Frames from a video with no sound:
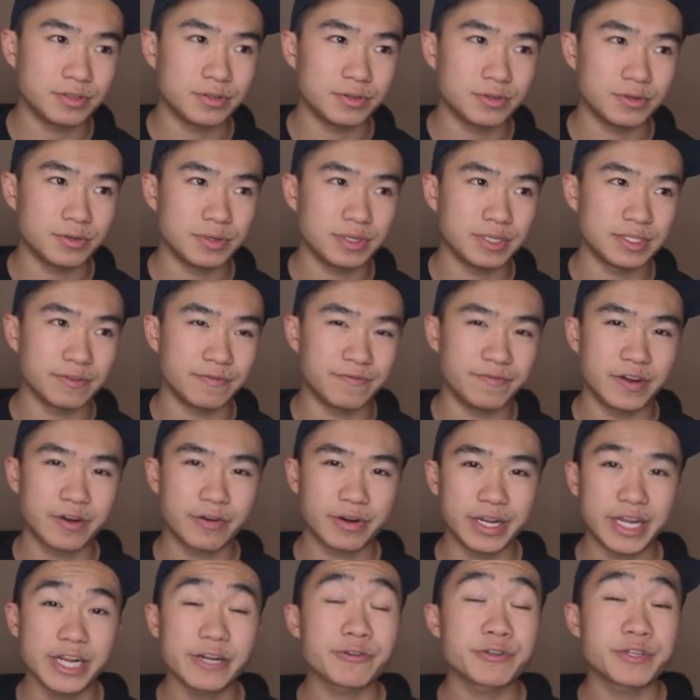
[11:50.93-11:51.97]
who is a
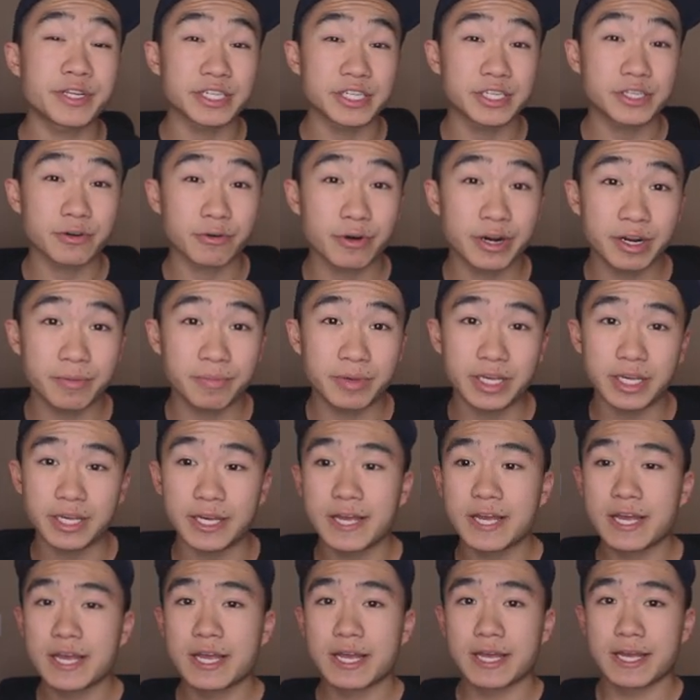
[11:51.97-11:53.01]
very interesting story to me.